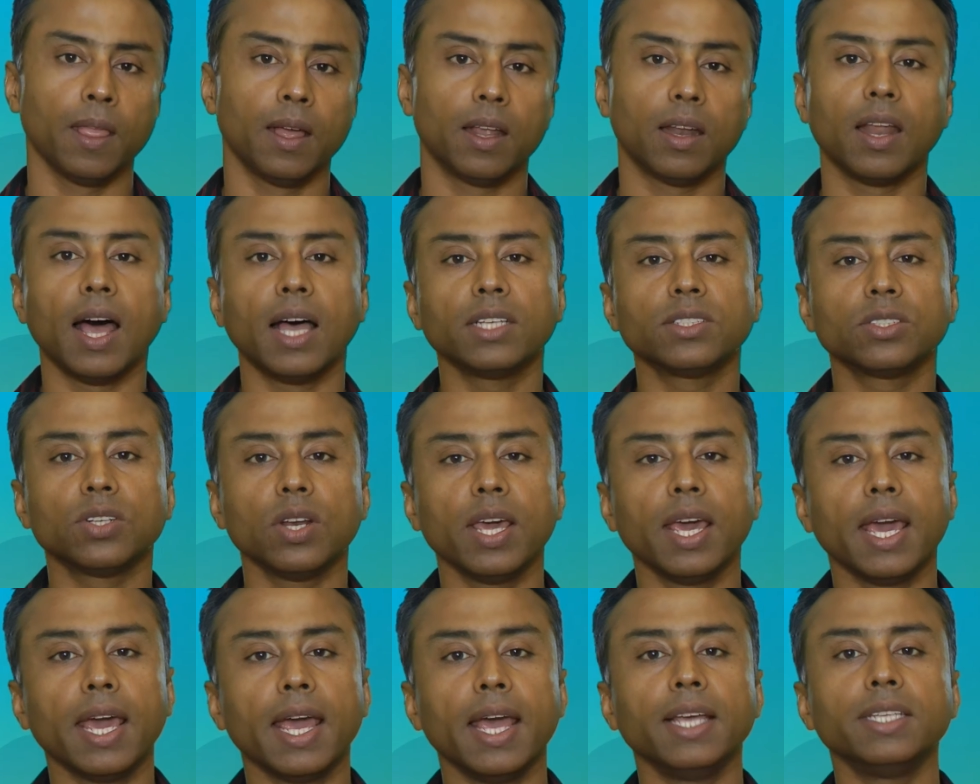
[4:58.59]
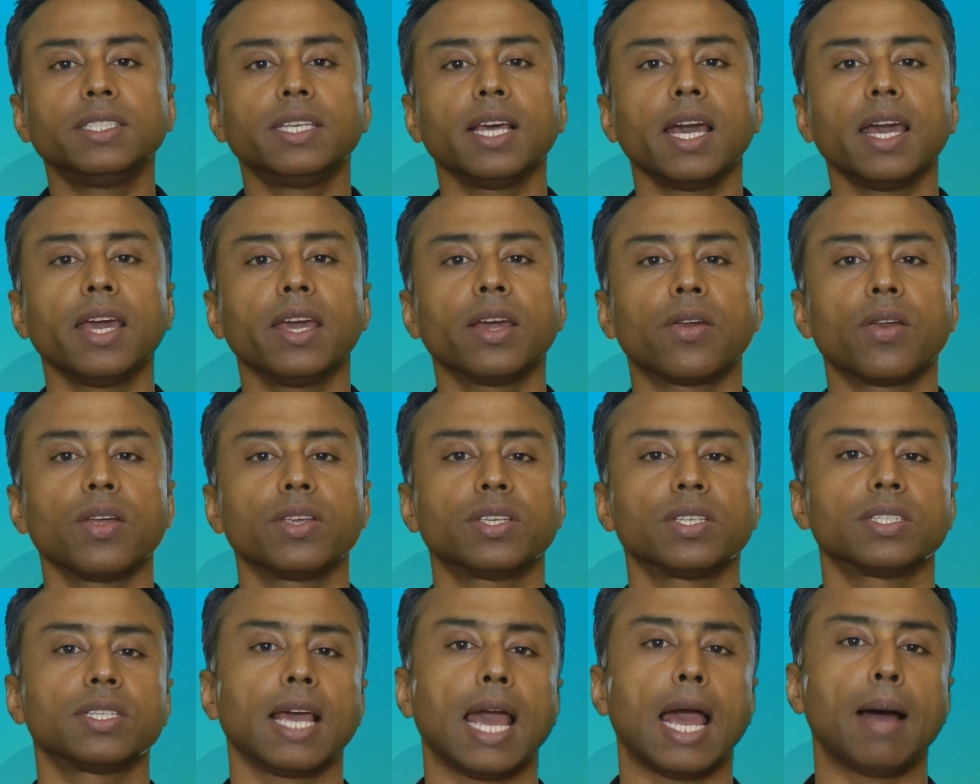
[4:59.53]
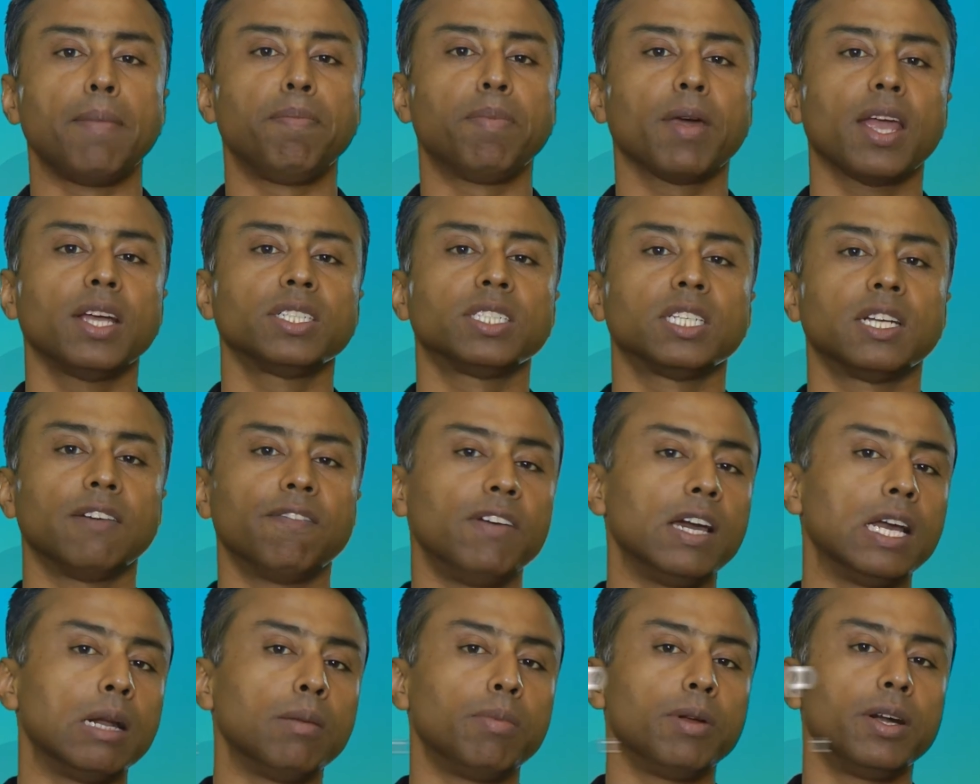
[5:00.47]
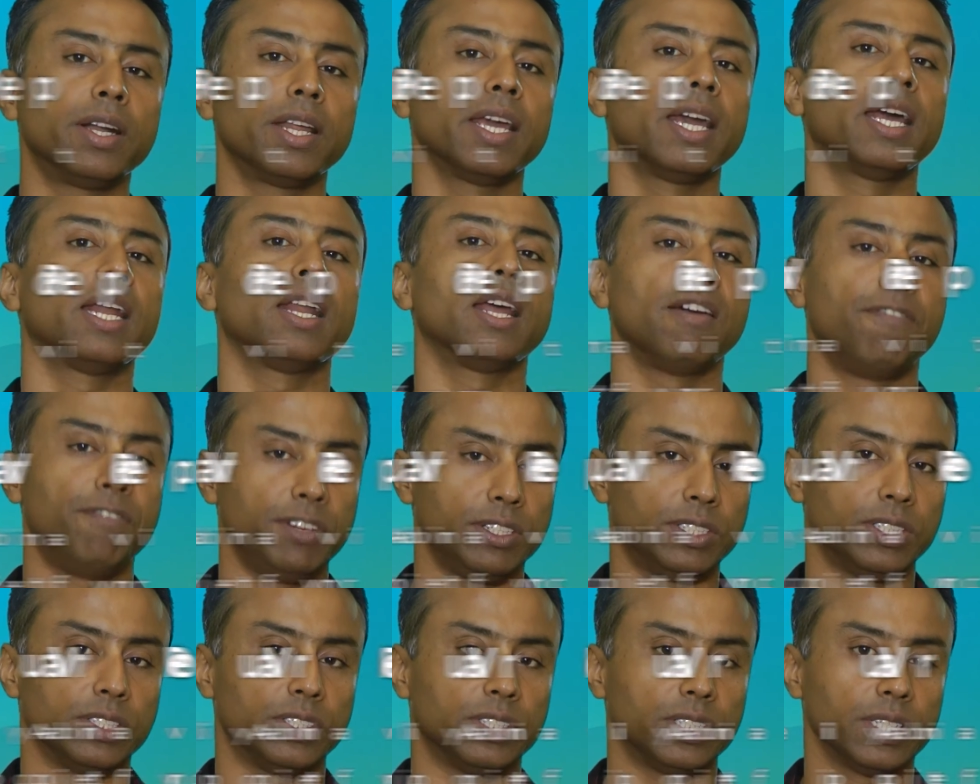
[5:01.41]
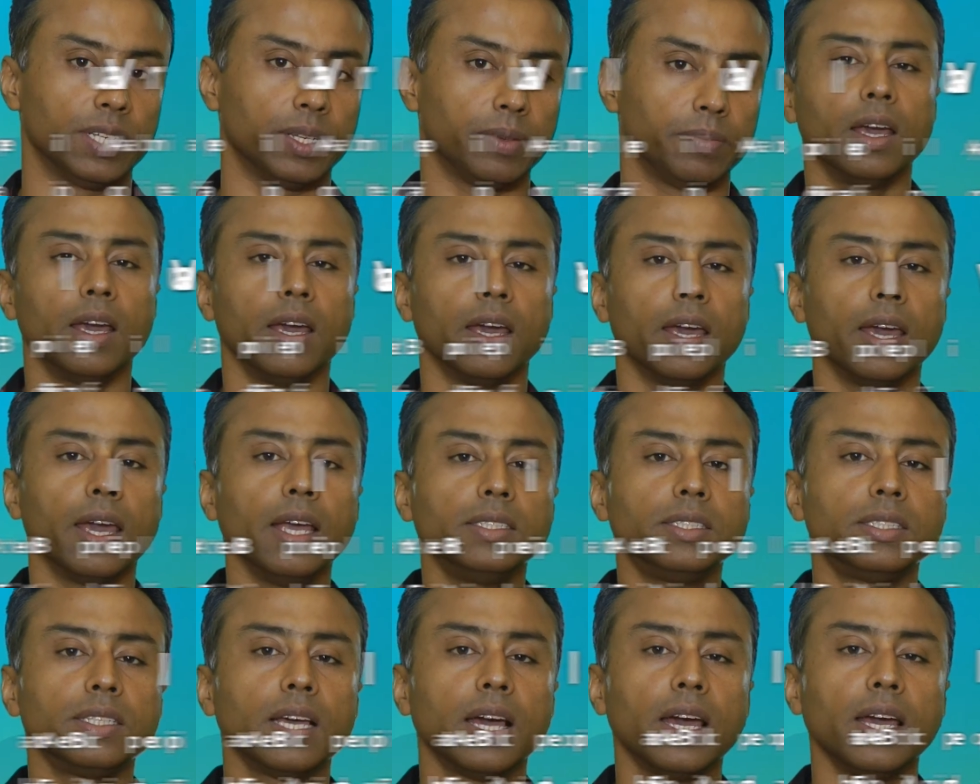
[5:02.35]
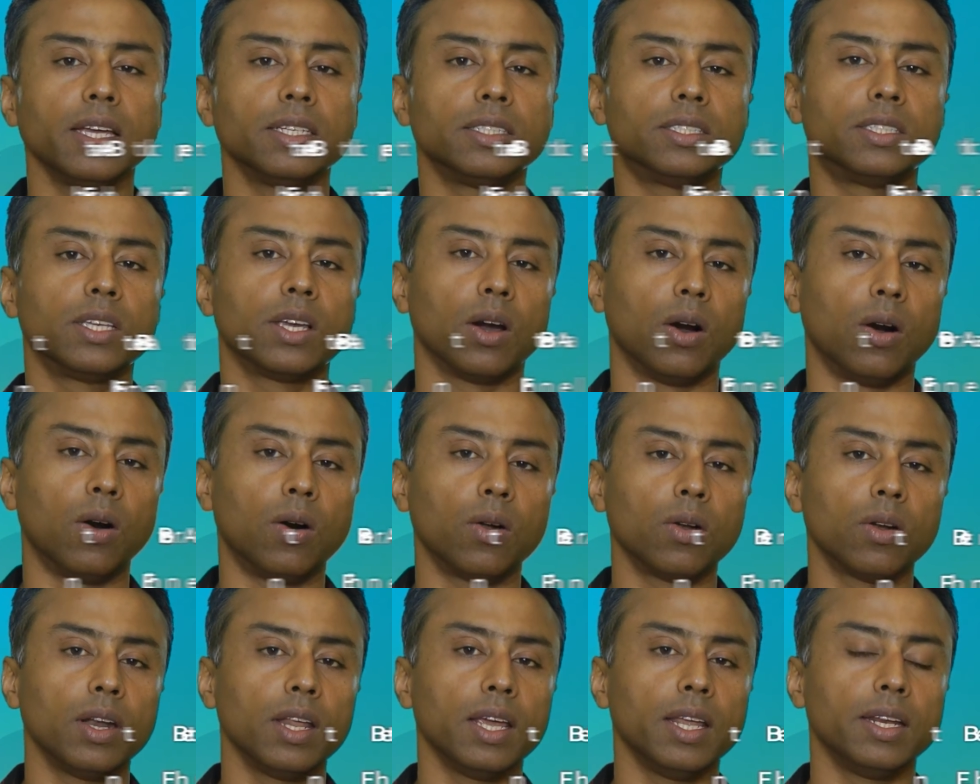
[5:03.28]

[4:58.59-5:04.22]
Lastly, ACI increases application availability and efficiency. ACI is the only